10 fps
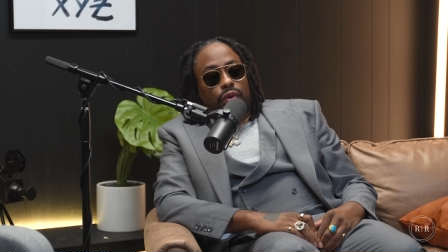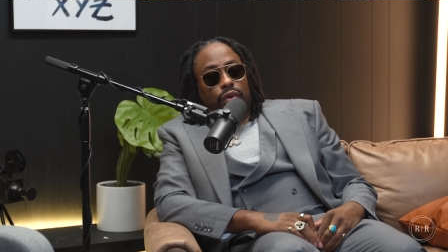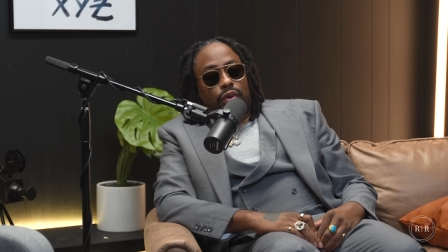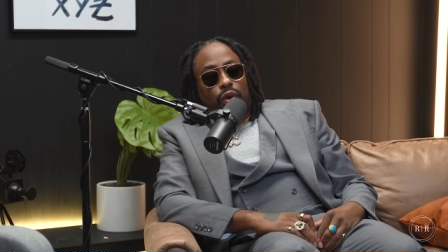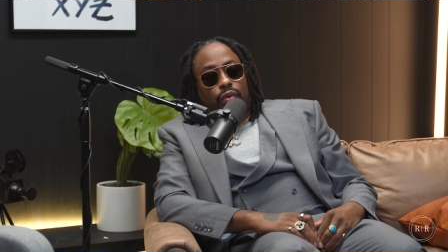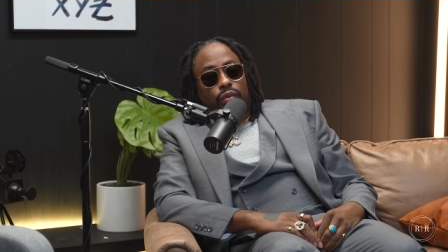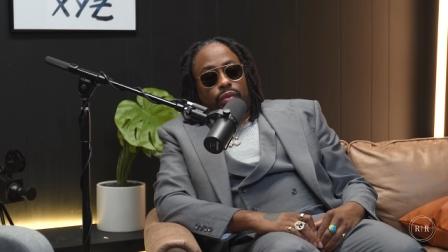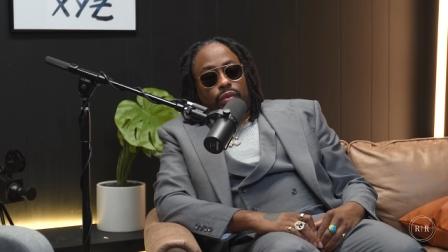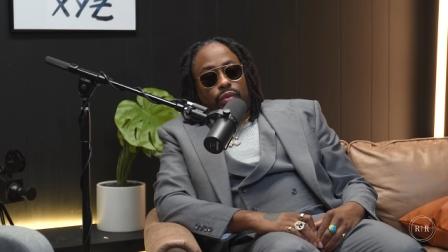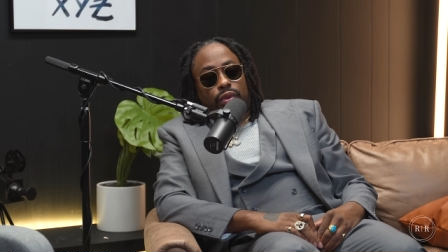You know,
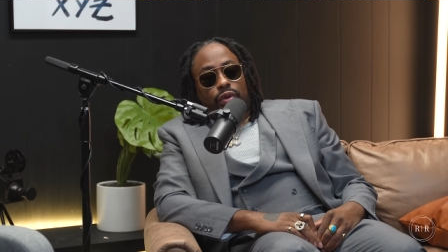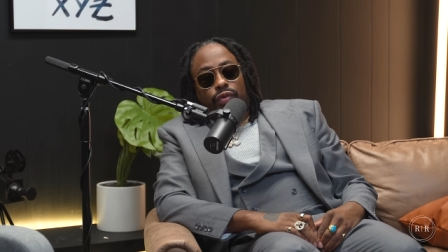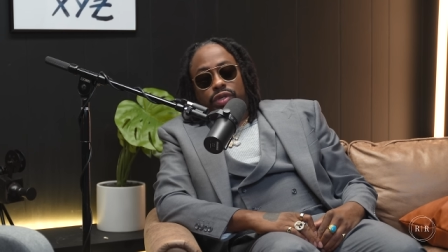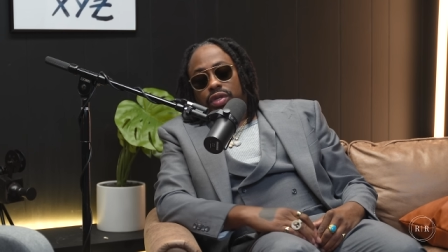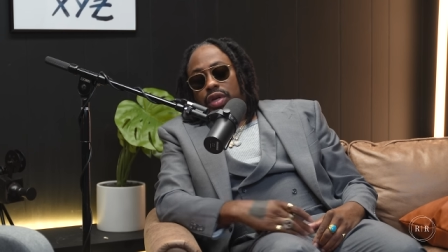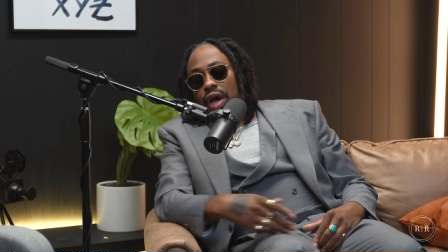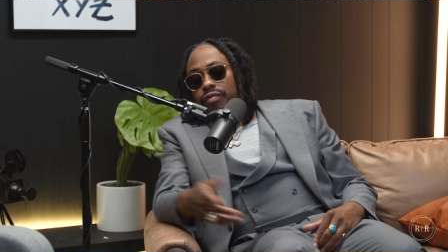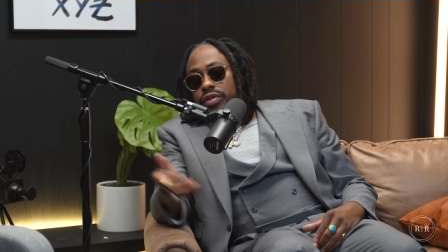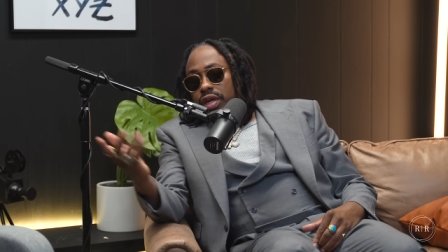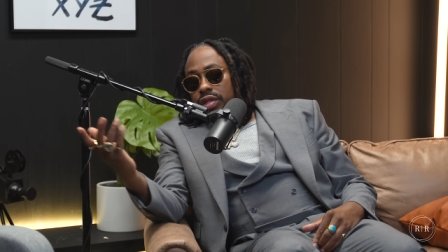with the recent
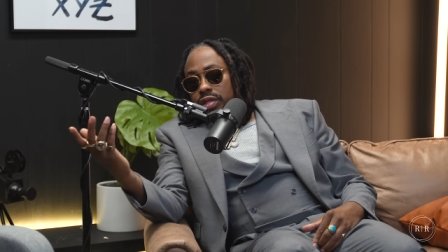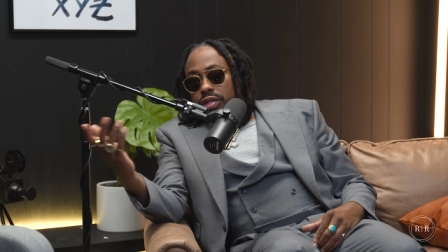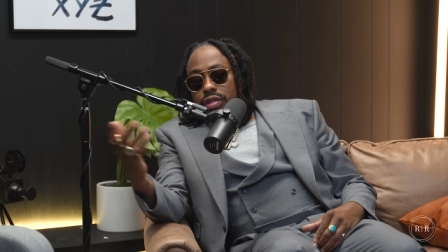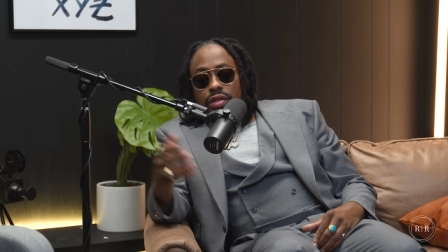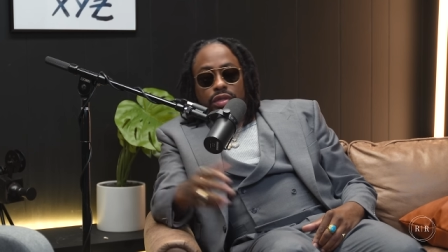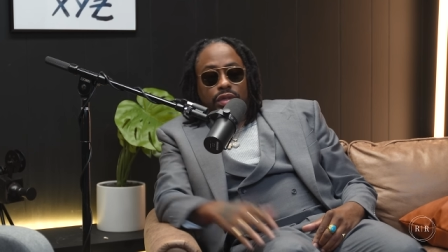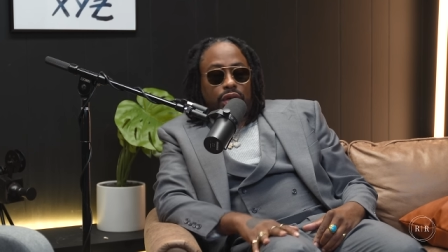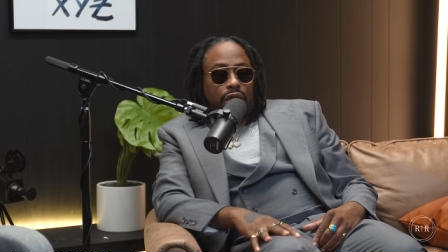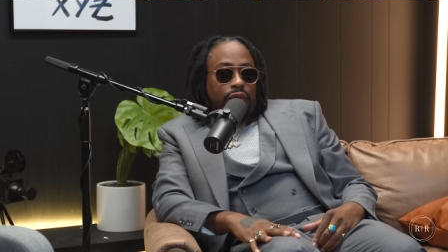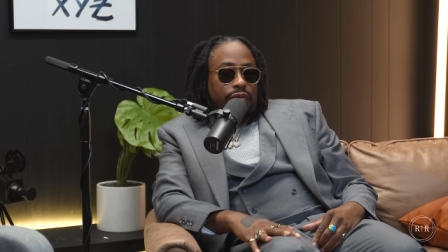conversations,
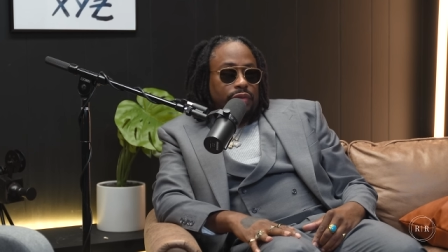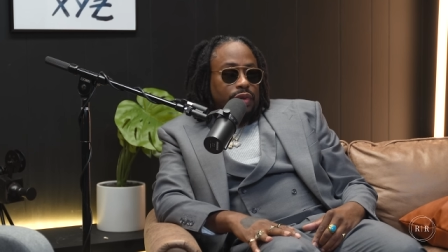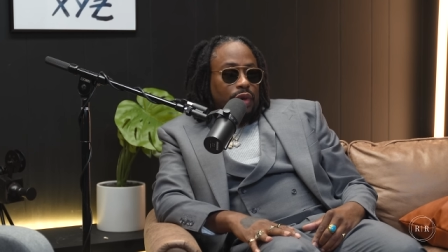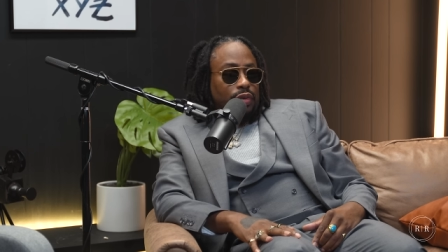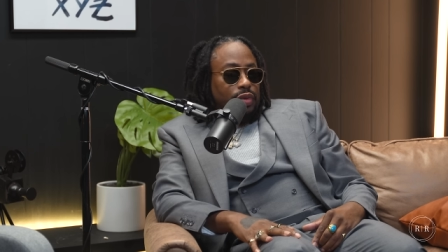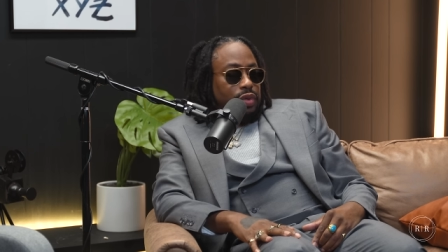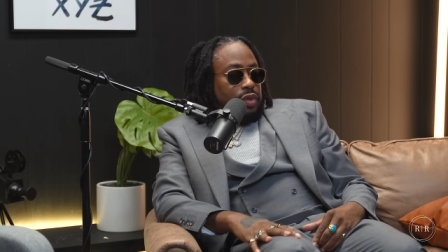you know,